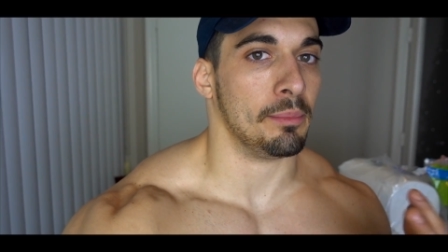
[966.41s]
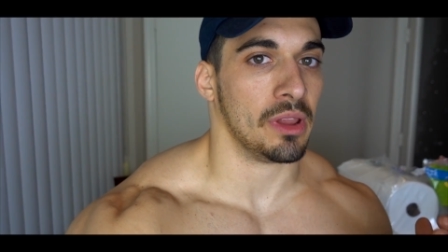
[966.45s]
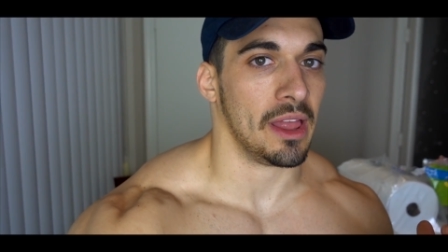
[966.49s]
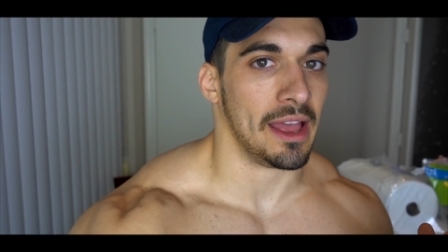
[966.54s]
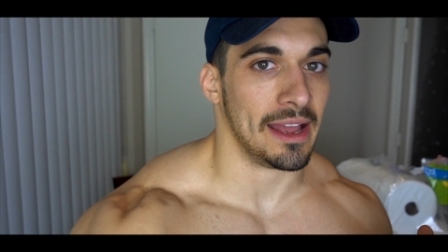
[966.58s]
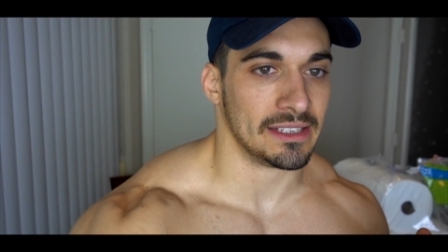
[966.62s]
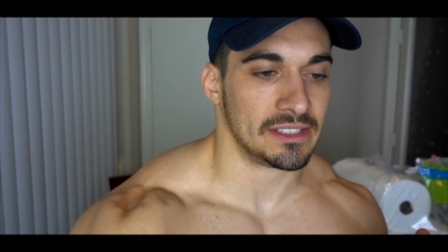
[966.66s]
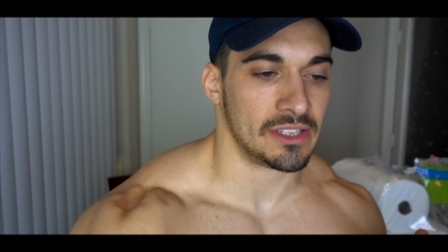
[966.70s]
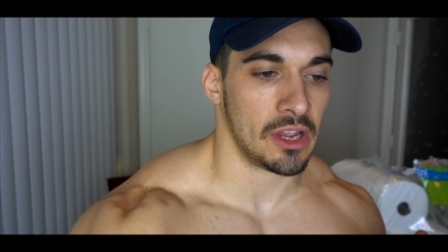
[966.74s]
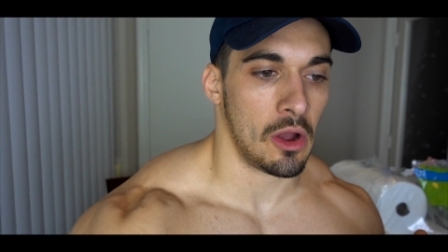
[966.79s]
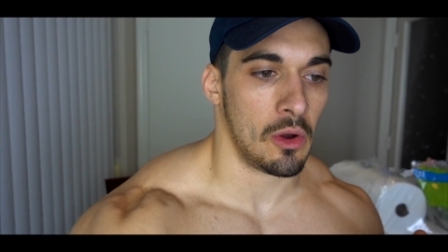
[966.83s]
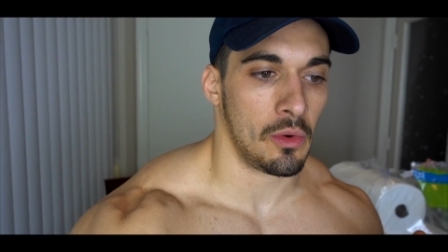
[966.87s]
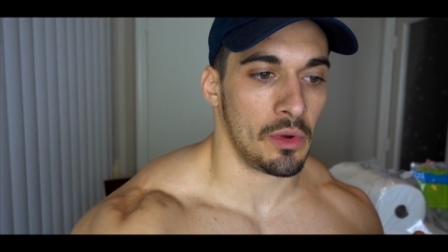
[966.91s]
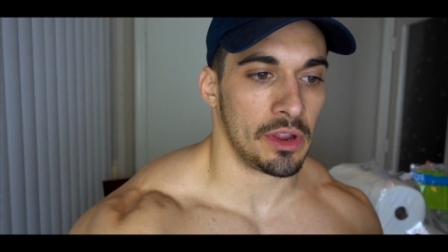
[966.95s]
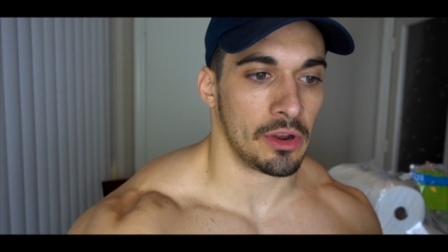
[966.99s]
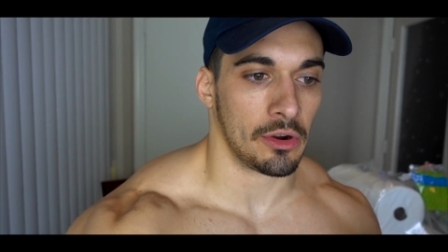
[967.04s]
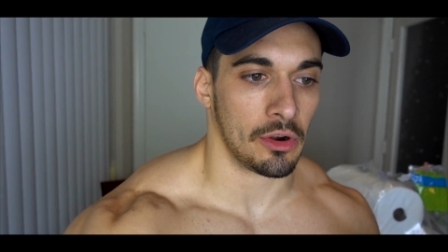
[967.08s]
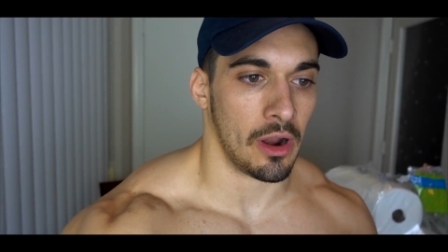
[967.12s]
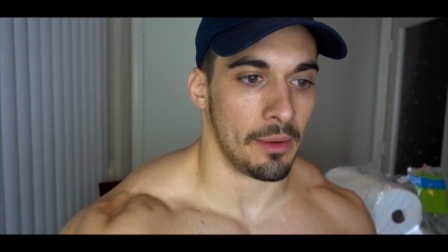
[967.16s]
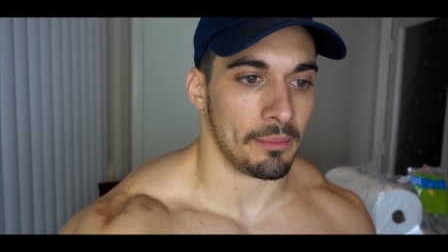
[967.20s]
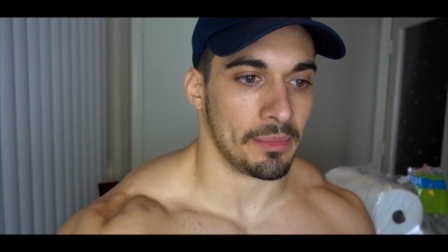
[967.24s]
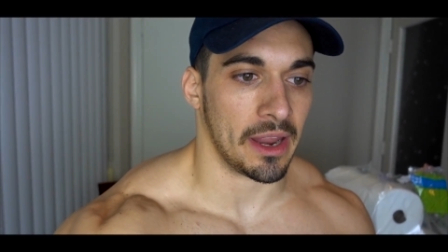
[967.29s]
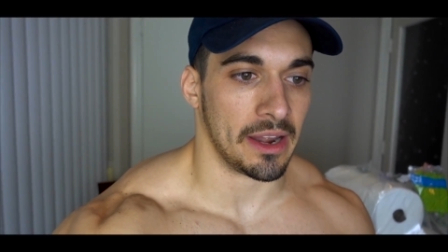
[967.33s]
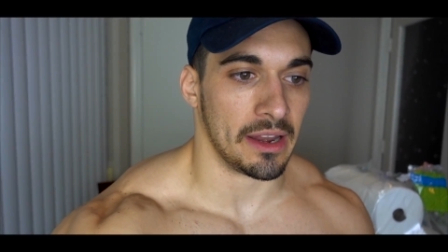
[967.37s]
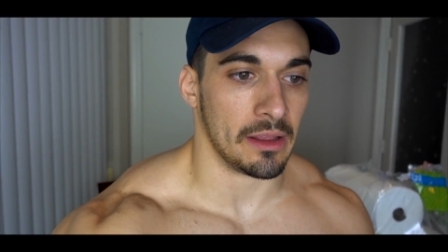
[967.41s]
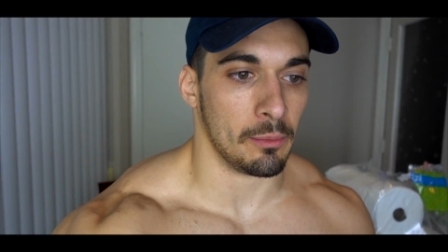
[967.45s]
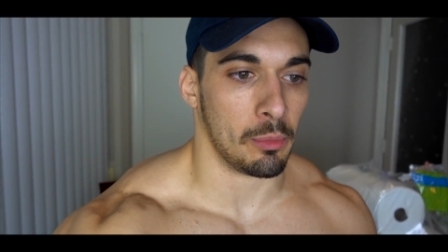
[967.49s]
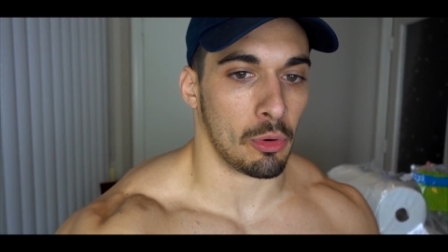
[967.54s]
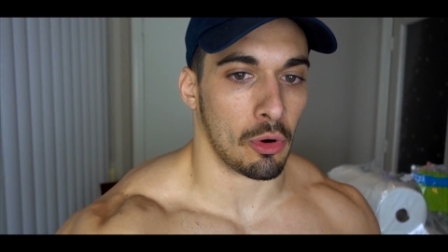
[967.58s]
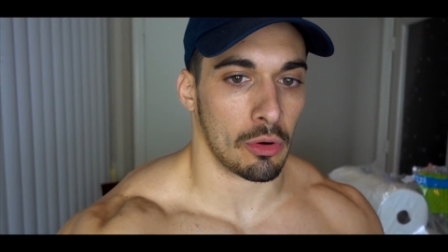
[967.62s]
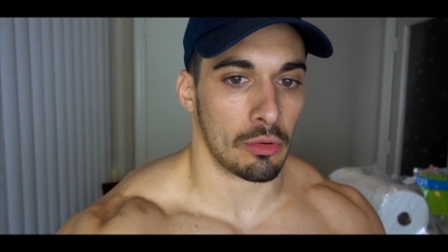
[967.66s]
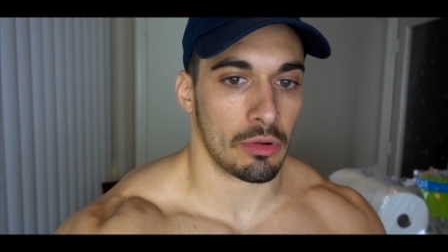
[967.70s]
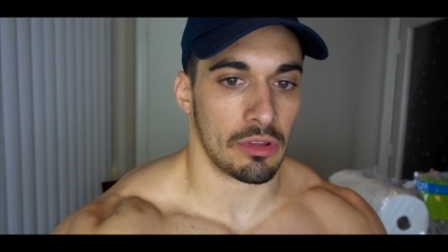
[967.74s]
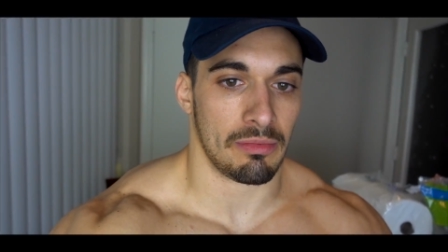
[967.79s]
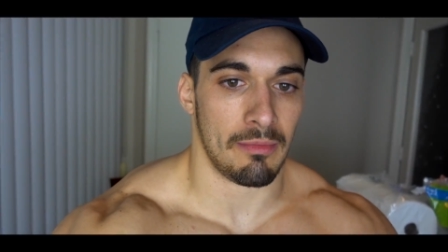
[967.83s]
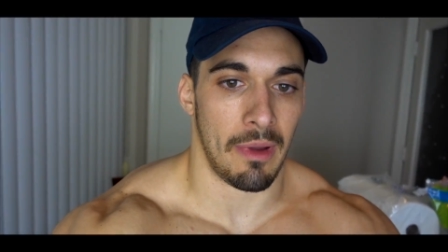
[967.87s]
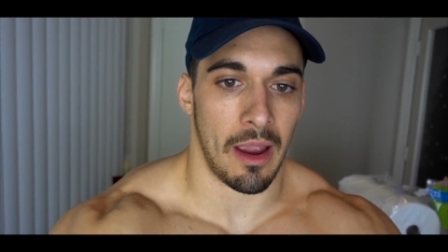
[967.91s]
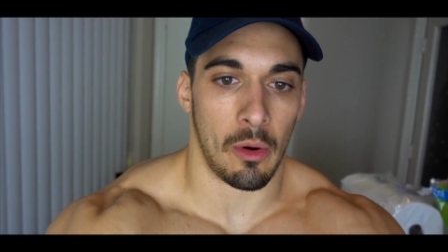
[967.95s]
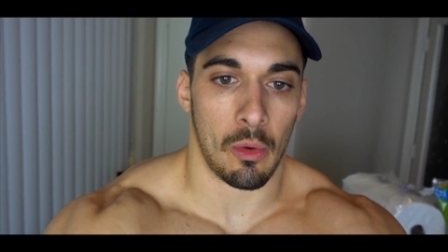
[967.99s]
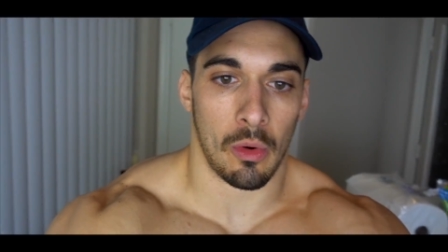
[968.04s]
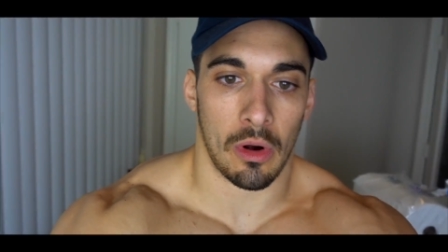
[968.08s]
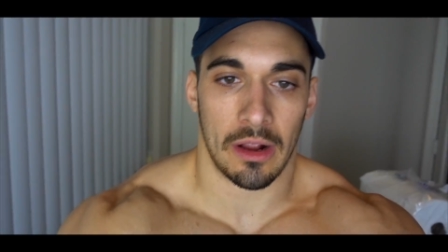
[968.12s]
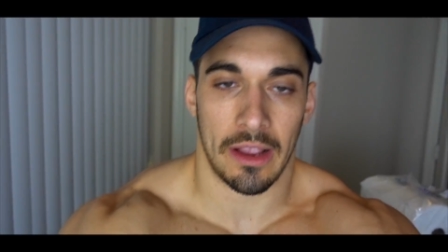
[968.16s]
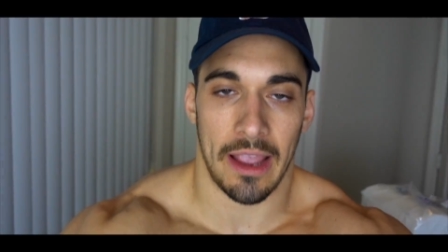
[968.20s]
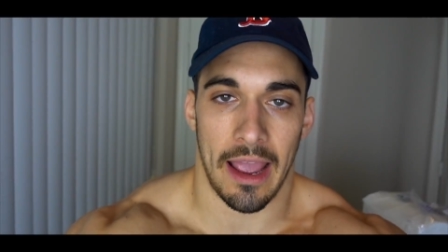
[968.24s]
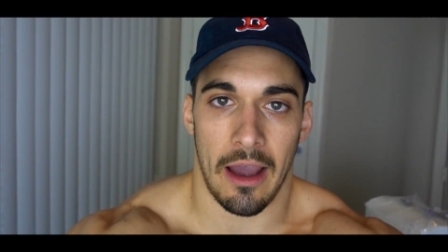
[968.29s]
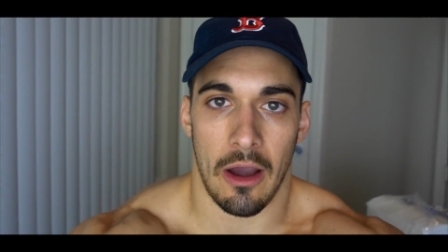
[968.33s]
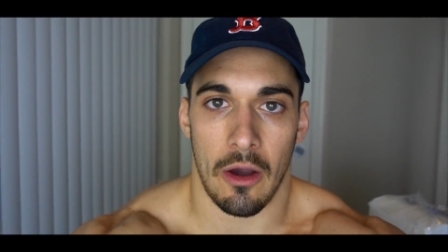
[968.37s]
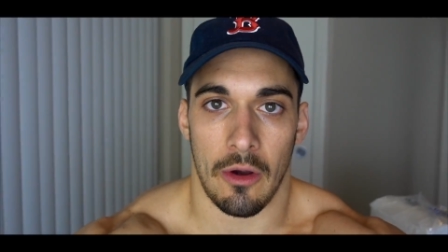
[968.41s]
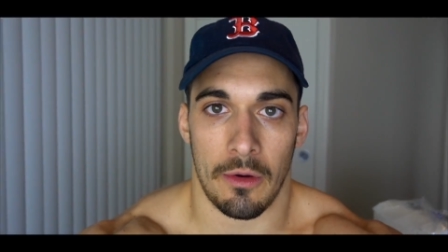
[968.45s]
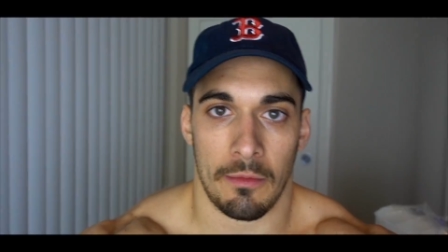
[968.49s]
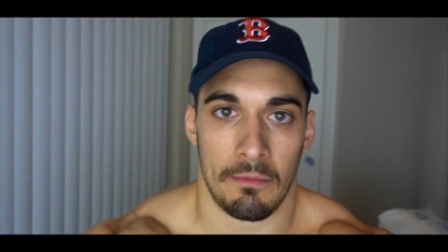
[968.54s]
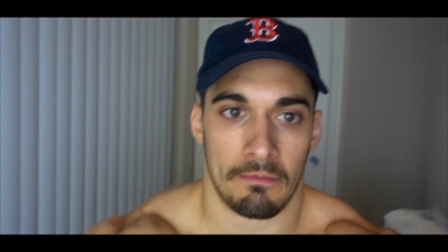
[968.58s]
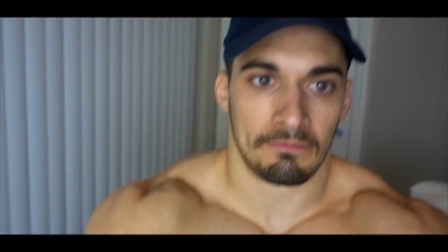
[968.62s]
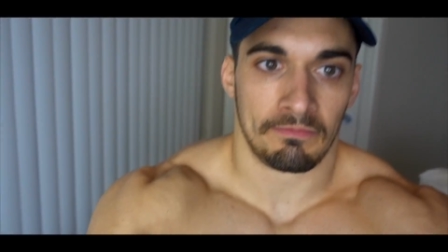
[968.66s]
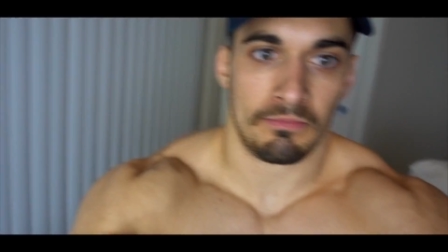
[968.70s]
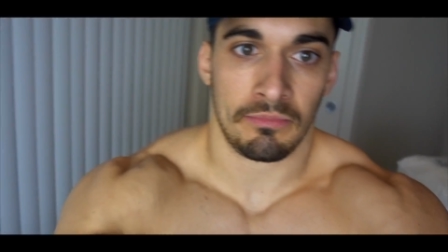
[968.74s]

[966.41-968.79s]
plateauing or I'm getting bored with my workout,